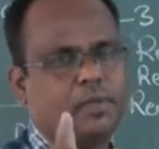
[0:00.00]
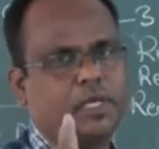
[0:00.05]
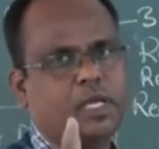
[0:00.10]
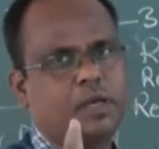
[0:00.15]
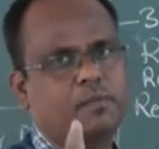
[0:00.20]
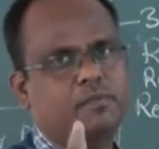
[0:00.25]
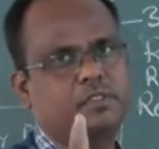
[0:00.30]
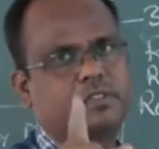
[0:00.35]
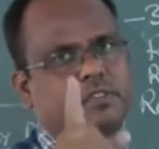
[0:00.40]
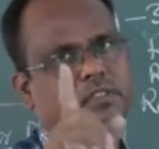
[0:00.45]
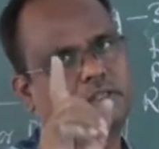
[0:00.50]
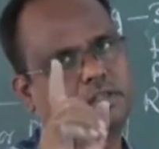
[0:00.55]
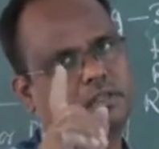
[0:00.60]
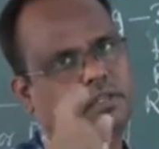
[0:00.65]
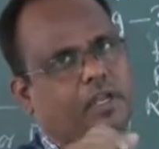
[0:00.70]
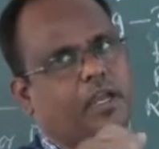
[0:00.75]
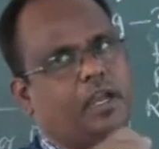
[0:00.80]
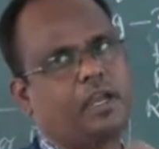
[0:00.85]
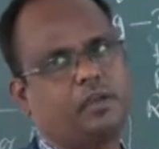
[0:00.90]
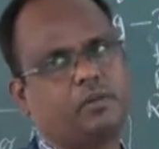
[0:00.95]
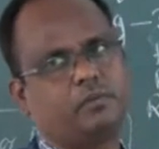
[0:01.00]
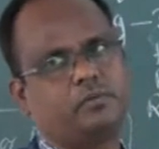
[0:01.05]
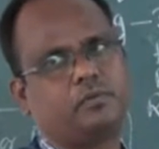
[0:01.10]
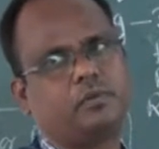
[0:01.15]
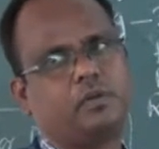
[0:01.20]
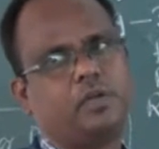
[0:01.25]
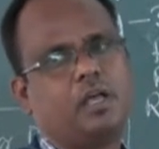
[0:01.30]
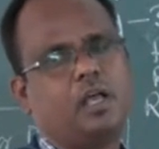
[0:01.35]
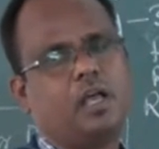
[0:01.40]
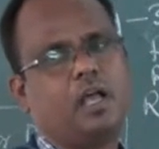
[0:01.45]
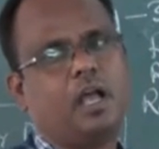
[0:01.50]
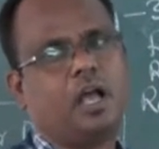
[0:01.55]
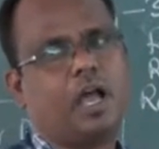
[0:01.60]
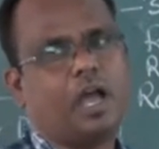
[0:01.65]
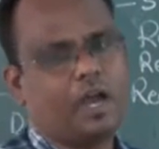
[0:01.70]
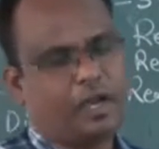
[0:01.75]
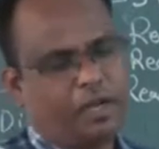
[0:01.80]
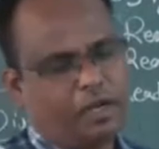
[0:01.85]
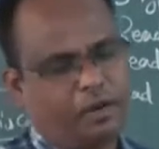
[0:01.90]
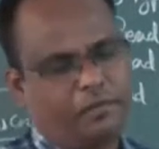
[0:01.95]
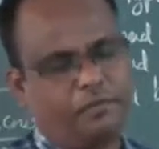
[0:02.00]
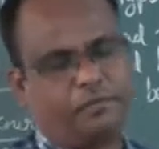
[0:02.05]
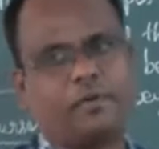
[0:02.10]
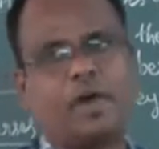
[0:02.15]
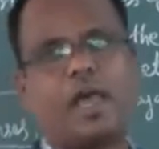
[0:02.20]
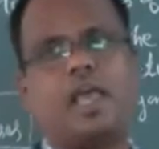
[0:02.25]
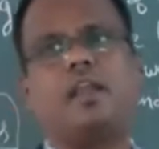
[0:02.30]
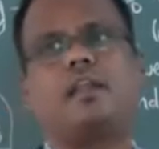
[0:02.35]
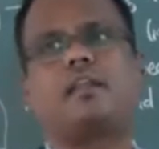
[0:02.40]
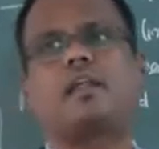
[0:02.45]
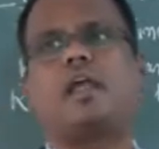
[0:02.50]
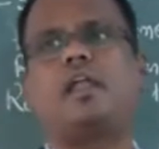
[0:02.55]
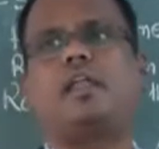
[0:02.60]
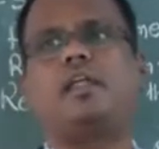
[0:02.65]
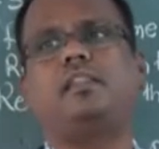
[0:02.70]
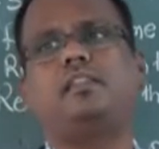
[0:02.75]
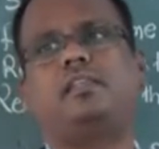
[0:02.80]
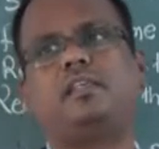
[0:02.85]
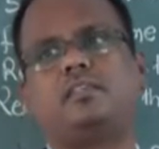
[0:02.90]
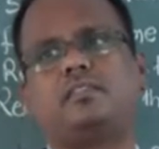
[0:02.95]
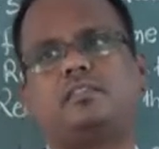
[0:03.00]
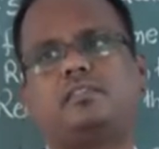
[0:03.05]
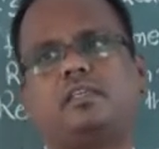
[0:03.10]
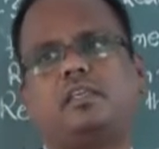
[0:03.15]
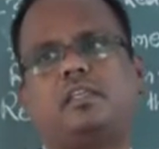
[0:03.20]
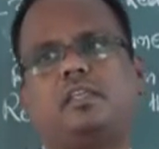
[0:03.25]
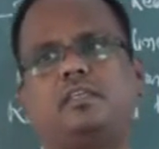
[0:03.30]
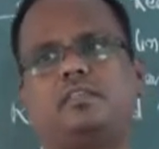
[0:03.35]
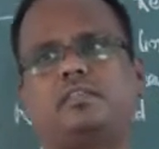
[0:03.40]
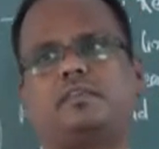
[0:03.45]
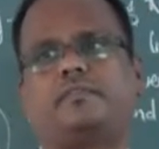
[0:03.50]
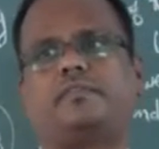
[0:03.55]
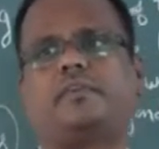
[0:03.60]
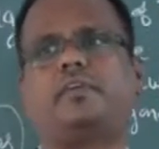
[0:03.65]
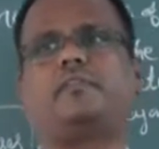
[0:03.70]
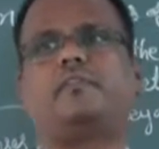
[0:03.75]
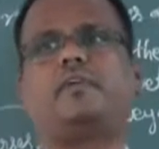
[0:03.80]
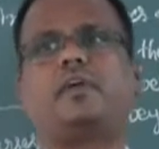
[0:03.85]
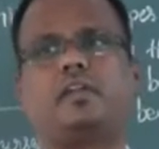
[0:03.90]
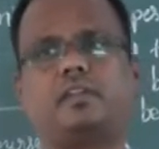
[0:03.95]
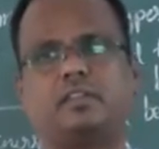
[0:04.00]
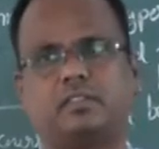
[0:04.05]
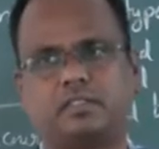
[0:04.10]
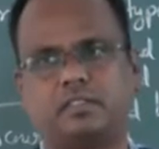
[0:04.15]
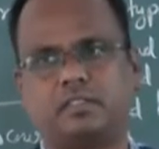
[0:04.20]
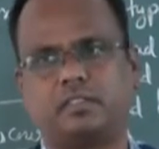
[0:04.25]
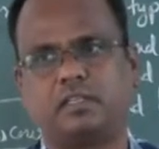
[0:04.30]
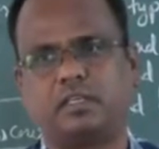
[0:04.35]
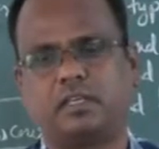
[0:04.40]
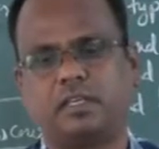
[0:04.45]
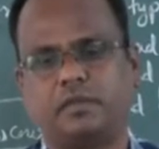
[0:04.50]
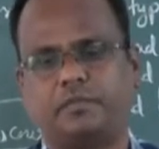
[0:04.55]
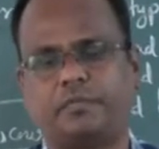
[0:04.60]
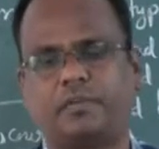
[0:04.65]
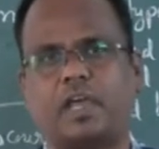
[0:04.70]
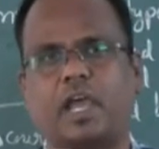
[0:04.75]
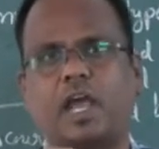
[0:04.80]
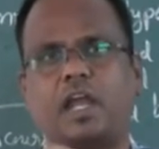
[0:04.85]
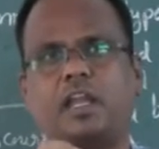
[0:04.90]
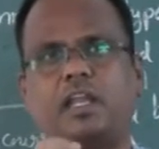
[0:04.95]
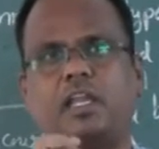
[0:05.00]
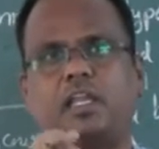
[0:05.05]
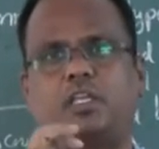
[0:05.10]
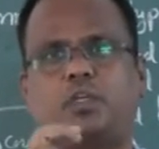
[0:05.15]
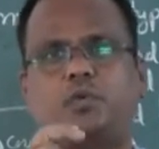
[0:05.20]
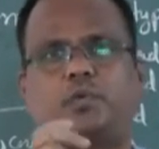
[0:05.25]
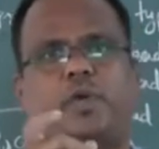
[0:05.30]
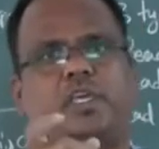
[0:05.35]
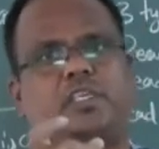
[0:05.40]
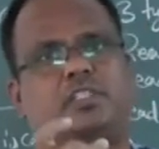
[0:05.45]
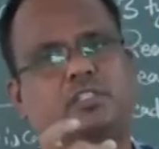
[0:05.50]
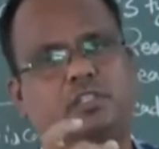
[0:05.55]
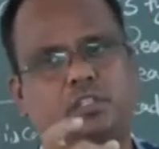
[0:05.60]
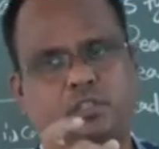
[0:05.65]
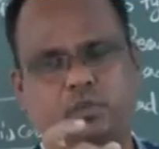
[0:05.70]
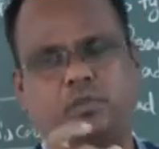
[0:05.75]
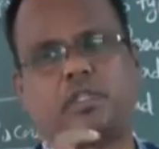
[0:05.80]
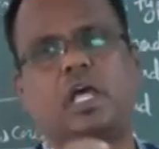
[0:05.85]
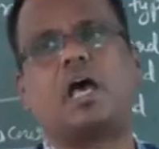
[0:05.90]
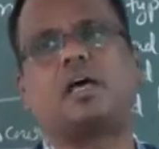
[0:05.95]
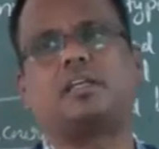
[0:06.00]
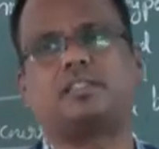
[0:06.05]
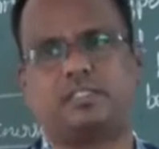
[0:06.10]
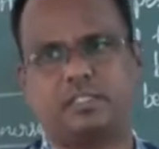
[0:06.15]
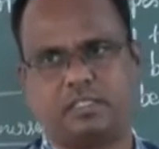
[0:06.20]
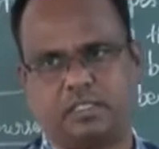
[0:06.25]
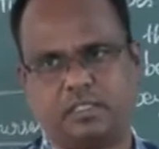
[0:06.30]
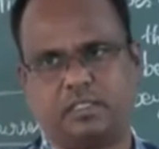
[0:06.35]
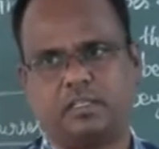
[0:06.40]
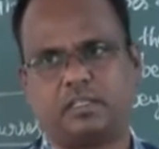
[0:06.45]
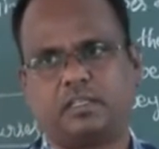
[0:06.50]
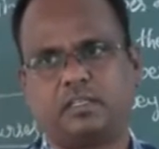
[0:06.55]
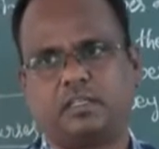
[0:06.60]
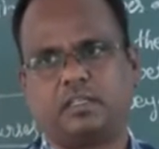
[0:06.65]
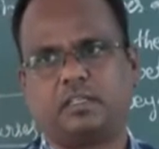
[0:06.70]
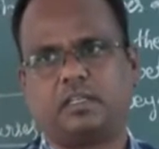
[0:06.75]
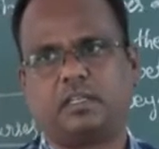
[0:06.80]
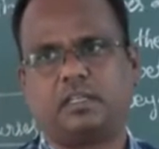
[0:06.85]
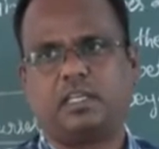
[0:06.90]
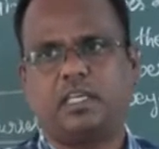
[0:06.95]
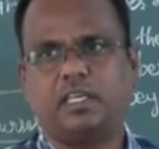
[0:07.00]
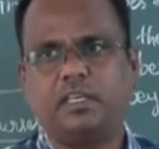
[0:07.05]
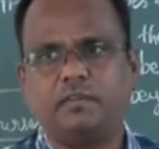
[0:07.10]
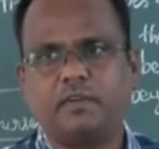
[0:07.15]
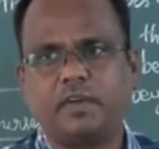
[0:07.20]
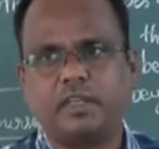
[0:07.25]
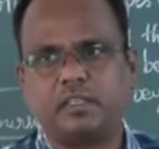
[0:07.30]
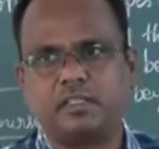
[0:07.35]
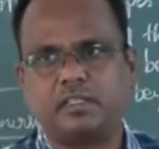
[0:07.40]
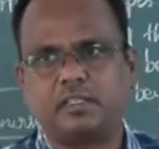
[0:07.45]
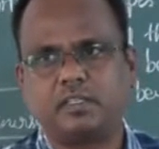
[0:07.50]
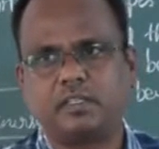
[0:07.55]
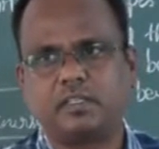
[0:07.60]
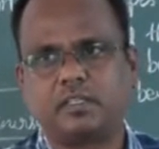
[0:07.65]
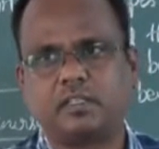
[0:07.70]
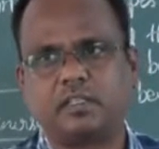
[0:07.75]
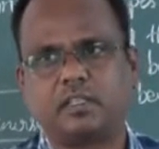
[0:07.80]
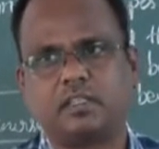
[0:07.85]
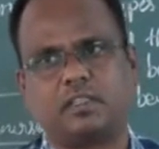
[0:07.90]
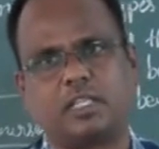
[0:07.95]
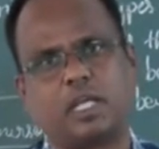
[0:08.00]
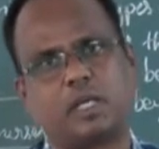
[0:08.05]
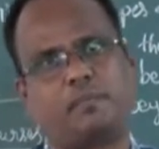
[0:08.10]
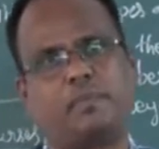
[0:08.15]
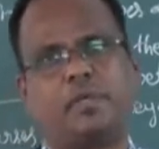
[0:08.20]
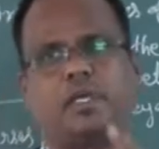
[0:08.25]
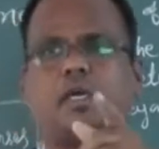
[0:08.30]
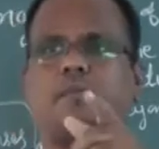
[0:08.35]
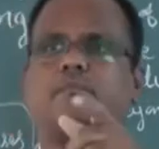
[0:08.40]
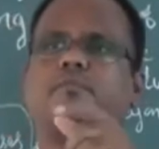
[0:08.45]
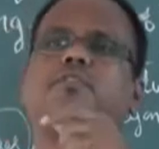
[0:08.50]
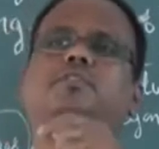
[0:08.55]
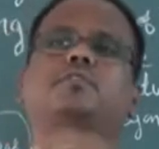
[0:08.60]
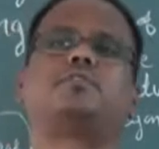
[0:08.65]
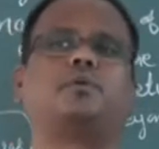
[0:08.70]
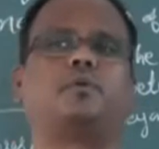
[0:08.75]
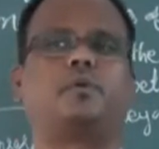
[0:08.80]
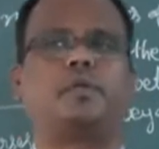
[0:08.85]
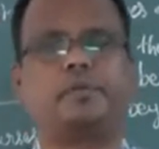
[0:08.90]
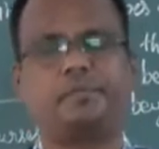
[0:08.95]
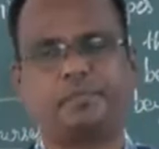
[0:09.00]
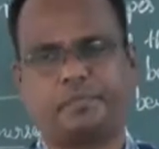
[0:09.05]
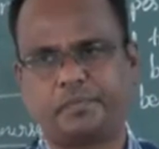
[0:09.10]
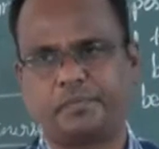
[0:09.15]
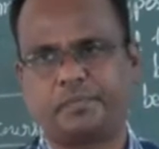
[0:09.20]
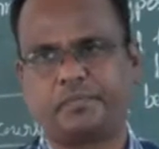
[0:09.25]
becomes narrative. And while writing these series of events, if you add any twist to that event, that becomes story.